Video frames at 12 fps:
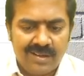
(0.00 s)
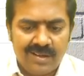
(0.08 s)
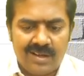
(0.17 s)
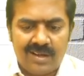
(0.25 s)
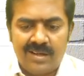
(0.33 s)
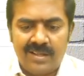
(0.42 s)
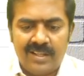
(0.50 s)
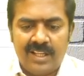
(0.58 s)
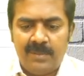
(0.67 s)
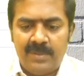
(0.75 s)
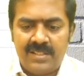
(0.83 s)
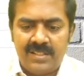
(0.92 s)
Under
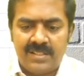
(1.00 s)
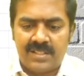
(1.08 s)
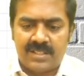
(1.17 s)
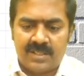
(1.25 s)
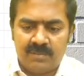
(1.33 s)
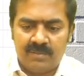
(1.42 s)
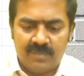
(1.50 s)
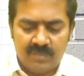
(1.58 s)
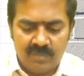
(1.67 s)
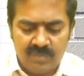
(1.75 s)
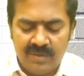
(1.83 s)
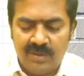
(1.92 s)
ABC system,
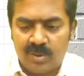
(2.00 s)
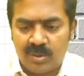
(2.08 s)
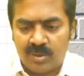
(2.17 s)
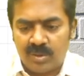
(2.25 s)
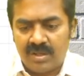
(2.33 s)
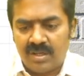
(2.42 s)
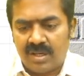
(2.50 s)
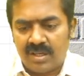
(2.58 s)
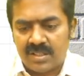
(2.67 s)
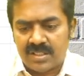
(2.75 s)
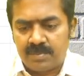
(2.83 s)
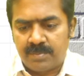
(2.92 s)
we work out
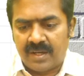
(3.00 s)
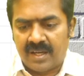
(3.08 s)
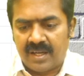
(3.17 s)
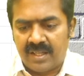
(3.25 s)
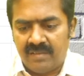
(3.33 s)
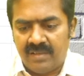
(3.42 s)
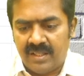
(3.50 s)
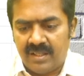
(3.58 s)
cost per activity.